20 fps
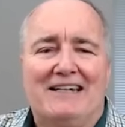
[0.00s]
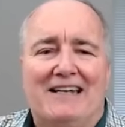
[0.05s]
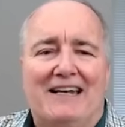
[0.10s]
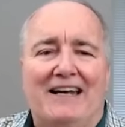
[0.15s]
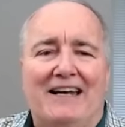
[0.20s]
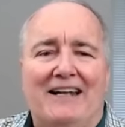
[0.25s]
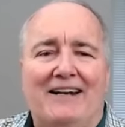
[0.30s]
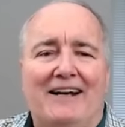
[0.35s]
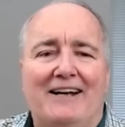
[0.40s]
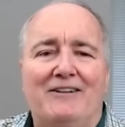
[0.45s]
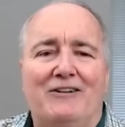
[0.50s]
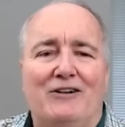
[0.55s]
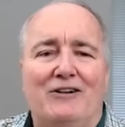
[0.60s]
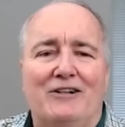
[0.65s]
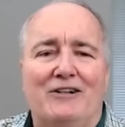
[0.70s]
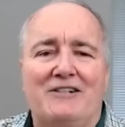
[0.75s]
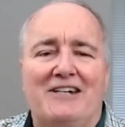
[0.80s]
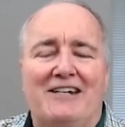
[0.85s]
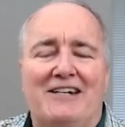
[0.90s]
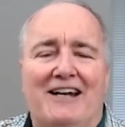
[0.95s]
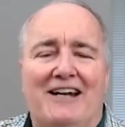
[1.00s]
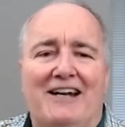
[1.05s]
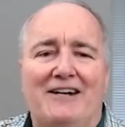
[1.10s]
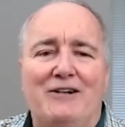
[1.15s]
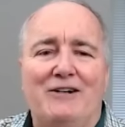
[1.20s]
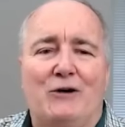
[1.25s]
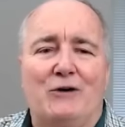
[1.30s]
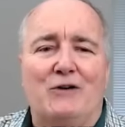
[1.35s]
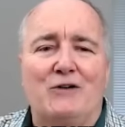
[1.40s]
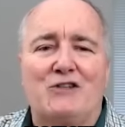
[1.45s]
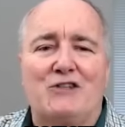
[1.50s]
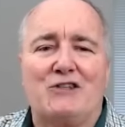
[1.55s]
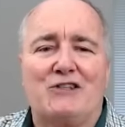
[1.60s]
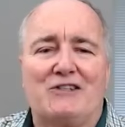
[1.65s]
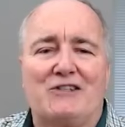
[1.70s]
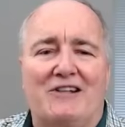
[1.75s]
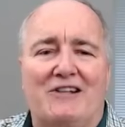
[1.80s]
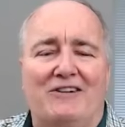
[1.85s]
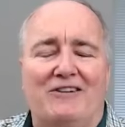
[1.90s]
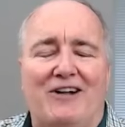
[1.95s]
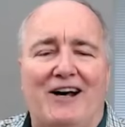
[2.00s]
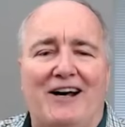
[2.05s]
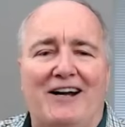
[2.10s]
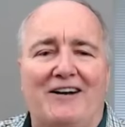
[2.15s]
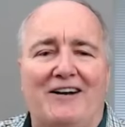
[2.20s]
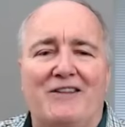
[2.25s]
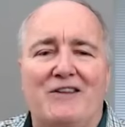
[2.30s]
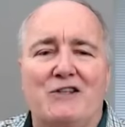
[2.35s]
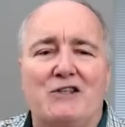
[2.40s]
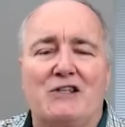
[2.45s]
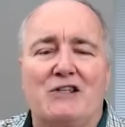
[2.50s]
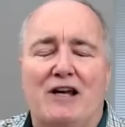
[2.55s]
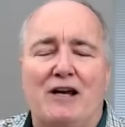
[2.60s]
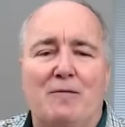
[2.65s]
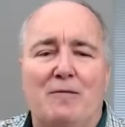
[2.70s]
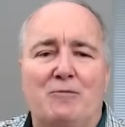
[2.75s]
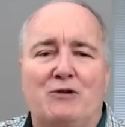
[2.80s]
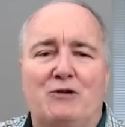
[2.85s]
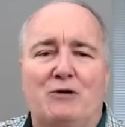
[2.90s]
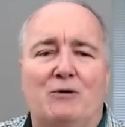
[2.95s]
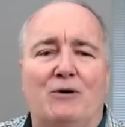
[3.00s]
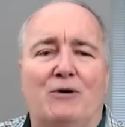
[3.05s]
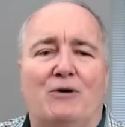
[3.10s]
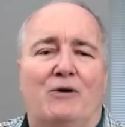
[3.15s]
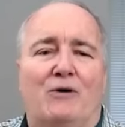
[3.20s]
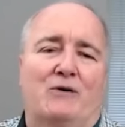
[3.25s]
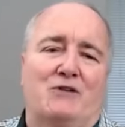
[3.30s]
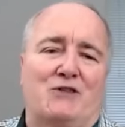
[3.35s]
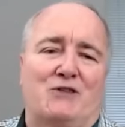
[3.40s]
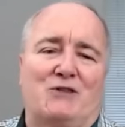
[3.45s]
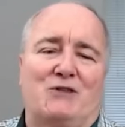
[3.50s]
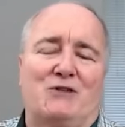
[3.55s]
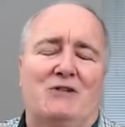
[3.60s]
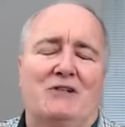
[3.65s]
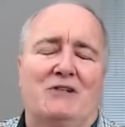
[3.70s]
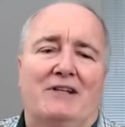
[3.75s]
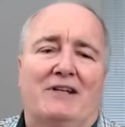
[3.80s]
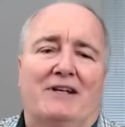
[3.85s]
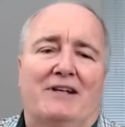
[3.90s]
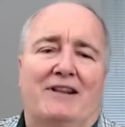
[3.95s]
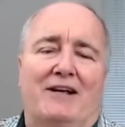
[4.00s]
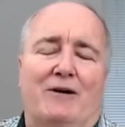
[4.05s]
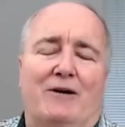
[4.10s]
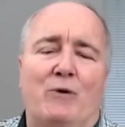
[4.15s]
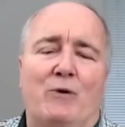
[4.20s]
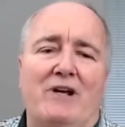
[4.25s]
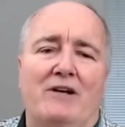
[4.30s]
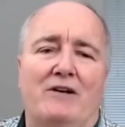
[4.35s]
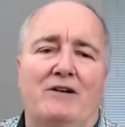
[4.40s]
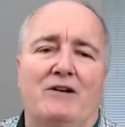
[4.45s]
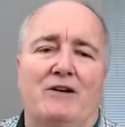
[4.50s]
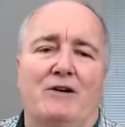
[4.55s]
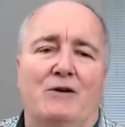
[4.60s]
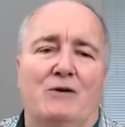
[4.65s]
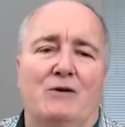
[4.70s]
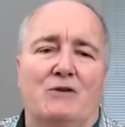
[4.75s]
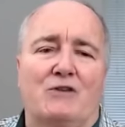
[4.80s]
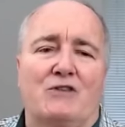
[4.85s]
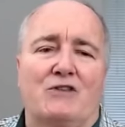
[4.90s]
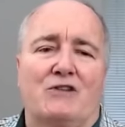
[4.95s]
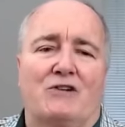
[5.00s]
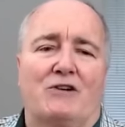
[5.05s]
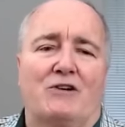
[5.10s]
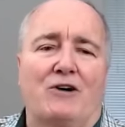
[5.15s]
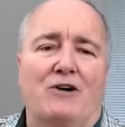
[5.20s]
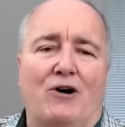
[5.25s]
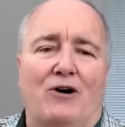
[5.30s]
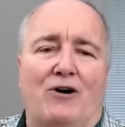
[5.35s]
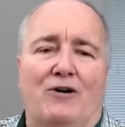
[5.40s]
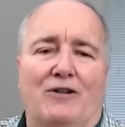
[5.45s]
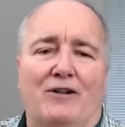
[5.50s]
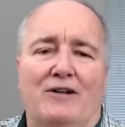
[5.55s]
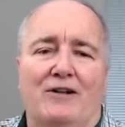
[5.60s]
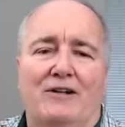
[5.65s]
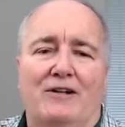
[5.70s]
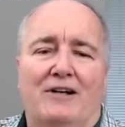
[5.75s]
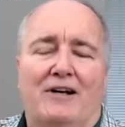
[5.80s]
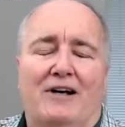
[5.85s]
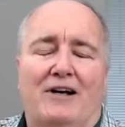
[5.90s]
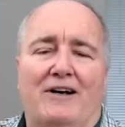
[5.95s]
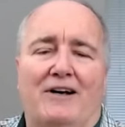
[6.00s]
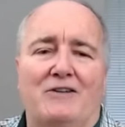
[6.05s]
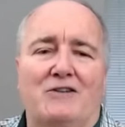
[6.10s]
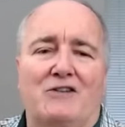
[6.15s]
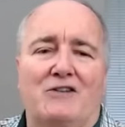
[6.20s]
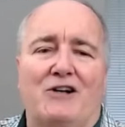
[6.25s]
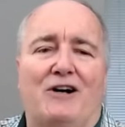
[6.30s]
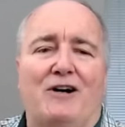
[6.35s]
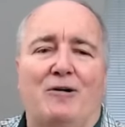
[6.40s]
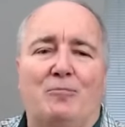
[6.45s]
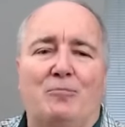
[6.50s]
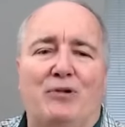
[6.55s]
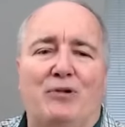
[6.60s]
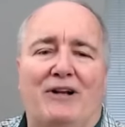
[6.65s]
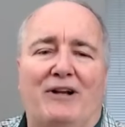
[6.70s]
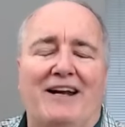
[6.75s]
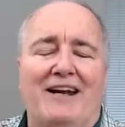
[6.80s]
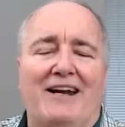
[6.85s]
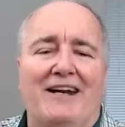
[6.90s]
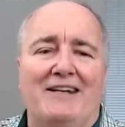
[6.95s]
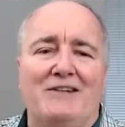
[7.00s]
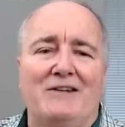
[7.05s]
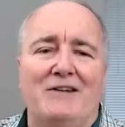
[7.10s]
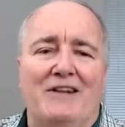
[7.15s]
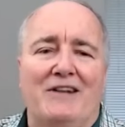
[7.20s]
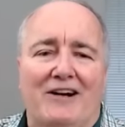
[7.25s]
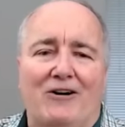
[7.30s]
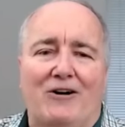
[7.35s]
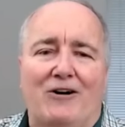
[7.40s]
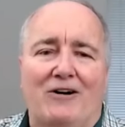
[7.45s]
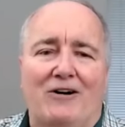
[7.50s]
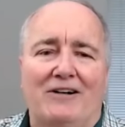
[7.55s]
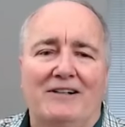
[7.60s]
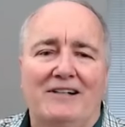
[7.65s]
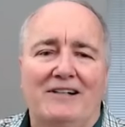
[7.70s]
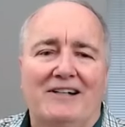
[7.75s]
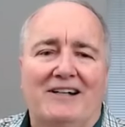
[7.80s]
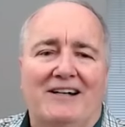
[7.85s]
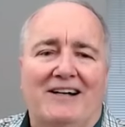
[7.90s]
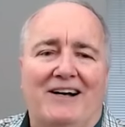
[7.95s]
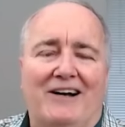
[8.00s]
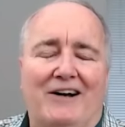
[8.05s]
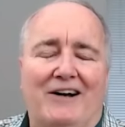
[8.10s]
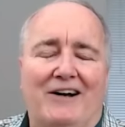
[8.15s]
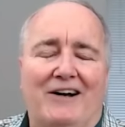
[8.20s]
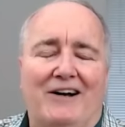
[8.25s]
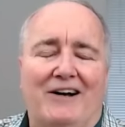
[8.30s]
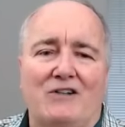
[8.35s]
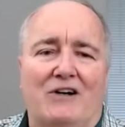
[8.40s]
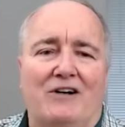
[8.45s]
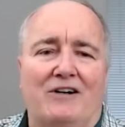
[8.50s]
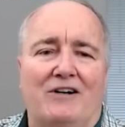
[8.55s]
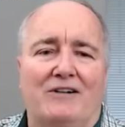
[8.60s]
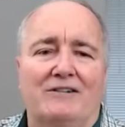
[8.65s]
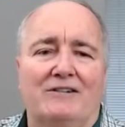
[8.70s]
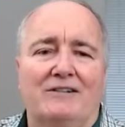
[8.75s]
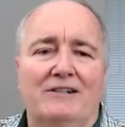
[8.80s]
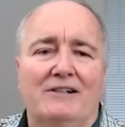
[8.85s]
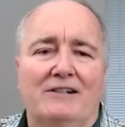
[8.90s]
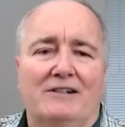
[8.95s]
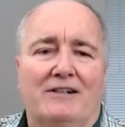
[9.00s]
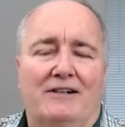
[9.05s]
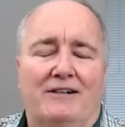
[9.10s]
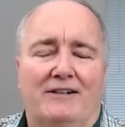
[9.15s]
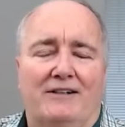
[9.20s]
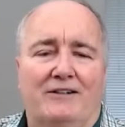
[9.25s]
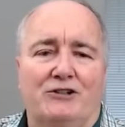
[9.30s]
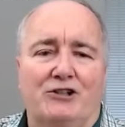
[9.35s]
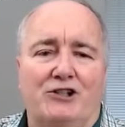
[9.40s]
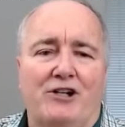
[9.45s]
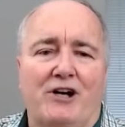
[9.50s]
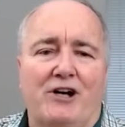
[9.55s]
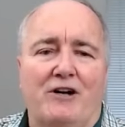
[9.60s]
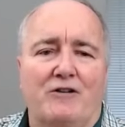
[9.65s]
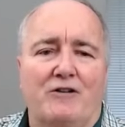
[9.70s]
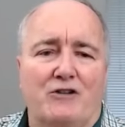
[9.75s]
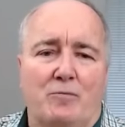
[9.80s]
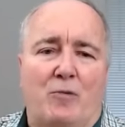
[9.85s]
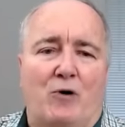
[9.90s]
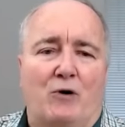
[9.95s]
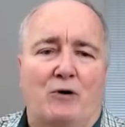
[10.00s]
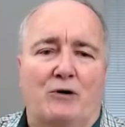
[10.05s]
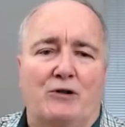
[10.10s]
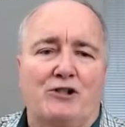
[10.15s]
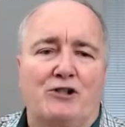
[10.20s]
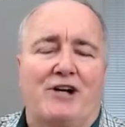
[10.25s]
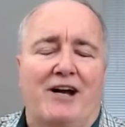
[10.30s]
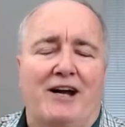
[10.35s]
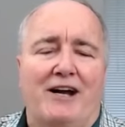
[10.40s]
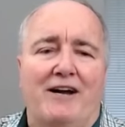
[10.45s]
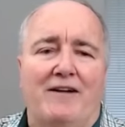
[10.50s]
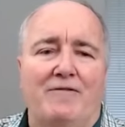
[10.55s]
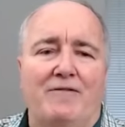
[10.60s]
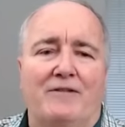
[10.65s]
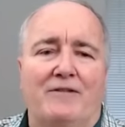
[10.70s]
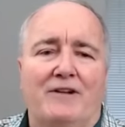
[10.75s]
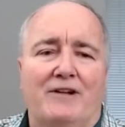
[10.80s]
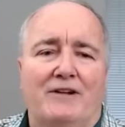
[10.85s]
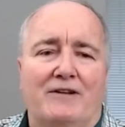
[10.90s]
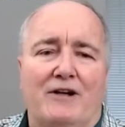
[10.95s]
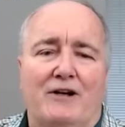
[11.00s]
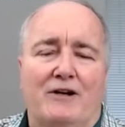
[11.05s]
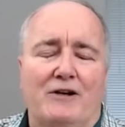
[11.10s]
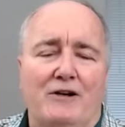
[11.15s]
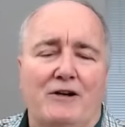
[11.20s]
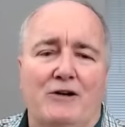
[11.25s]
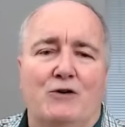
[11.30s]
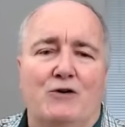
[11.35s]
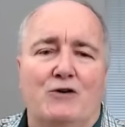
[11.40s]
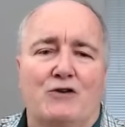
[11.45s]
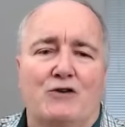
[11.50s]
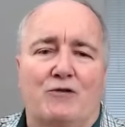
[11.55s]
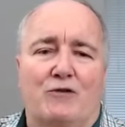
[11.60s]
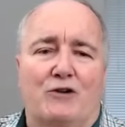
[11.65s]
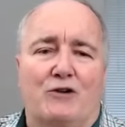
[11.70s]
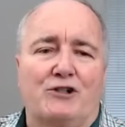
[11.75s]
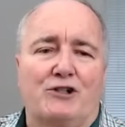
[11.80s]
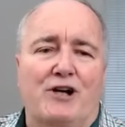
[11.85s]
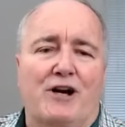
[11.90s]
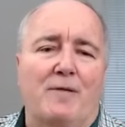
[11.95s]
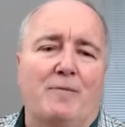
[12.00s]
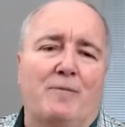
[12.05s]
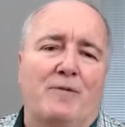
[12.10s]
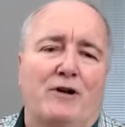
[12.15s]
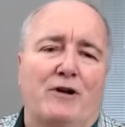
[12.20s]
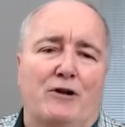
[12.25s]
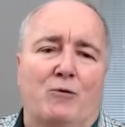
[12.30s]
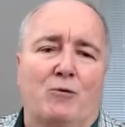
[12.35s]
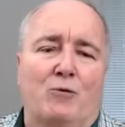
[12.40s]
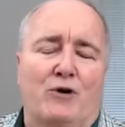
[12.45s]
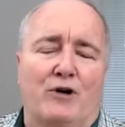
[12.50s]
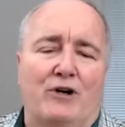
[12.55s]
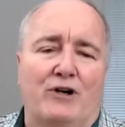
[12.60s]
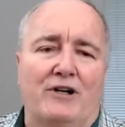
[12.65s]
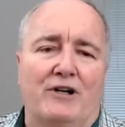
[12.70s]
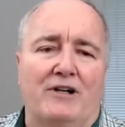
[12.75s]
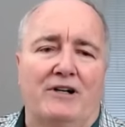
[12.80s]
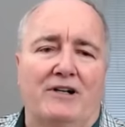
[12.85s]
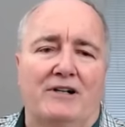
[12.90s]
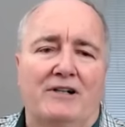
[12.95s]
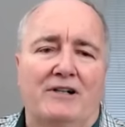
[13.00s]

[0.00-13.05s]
And I looked and I noticed a lot of the same tools that we had used on Earth. I saw a plane there, I saw a spokeshave that you used for shaping the wood.